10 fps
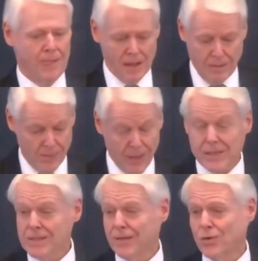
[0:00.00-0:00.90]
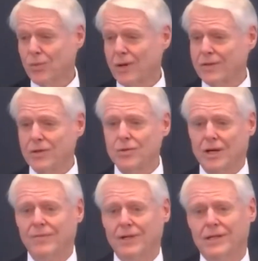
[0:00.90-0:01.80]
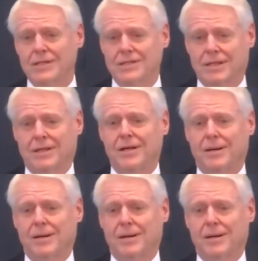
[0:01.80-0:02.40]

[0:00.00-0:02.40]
But that's not the way the new covenant is set up.